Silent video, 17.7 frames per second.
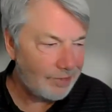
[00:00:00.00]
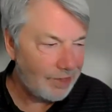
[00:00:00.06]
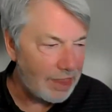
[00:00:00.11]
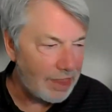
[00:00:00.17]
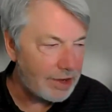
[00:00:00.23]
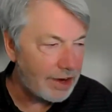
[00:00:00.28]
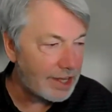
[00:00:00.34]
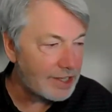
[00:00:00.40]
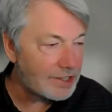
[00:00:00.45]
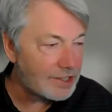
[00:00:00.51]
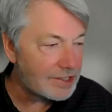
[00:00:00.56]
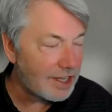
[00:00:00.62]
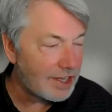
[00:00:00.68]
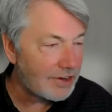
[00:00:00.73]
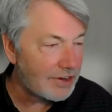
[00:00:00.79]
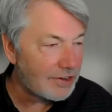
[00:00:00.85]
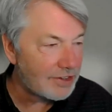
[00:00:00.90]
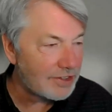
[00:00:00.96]
and the next day
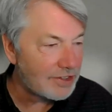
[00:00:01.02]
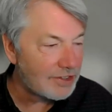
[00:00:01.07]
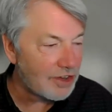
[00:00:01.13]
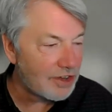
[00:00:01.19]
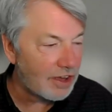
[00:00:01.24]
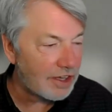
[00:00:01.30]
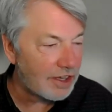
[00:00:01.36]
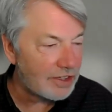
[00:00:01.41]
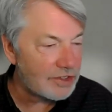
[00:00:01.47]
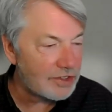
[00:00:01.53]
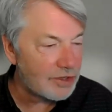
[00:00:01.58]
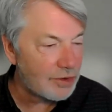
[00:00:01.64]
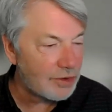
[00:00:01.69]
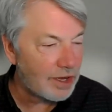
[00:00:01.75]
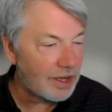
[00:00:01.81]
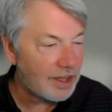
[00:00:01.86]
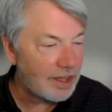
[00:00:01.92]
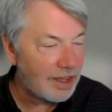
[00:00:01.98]
you're you're talking
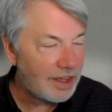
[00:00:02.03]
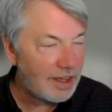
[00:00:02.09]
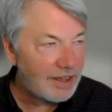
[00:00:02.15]
to a